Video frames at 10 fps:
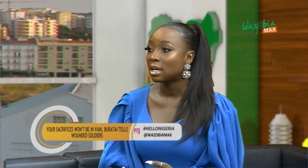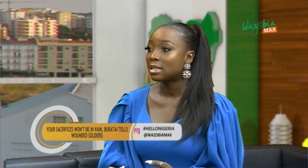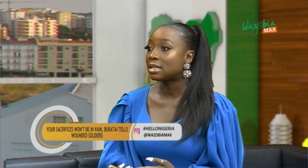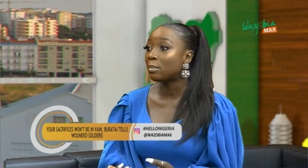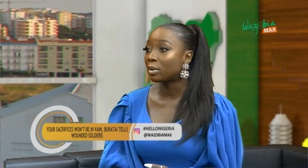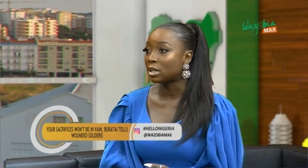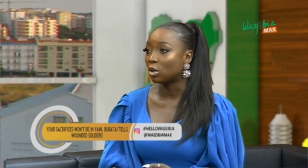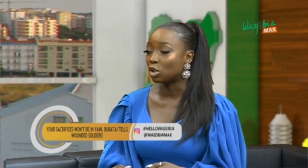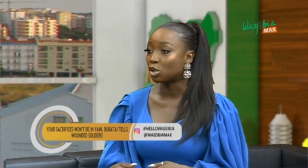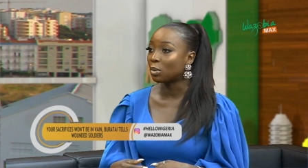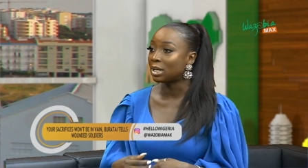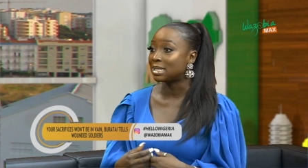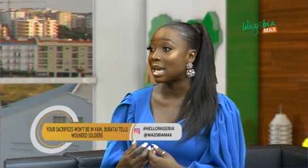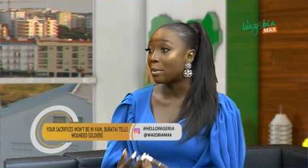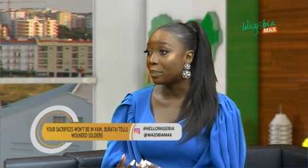sympathy or showing
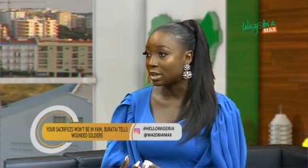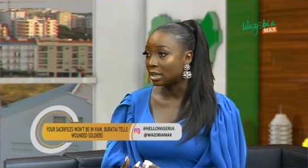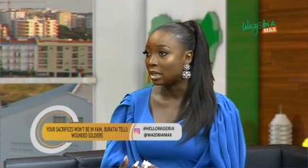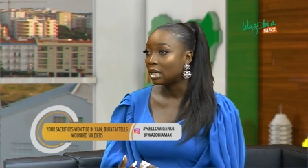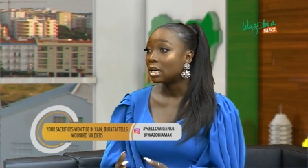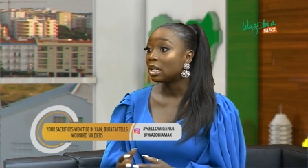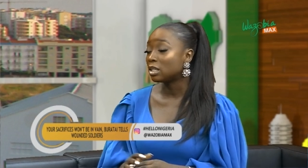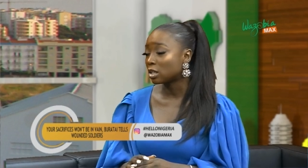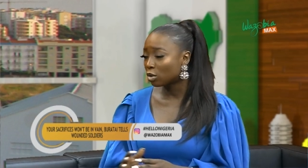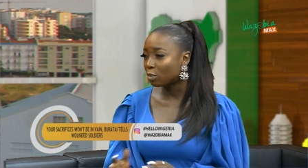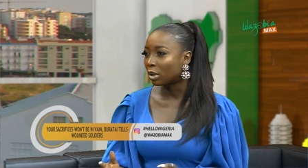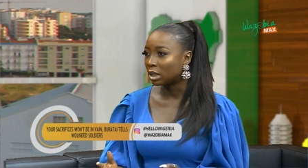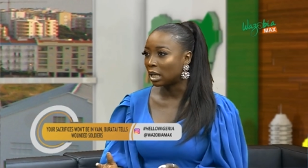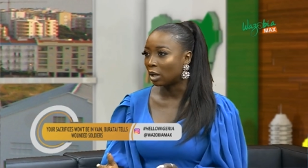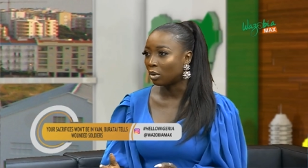his empathy it's a good
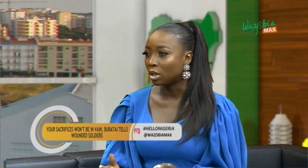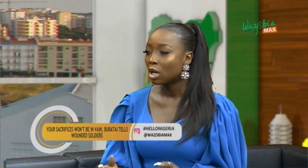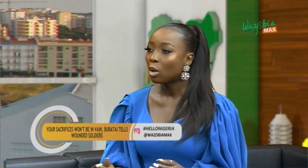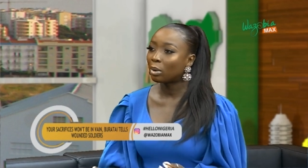body language.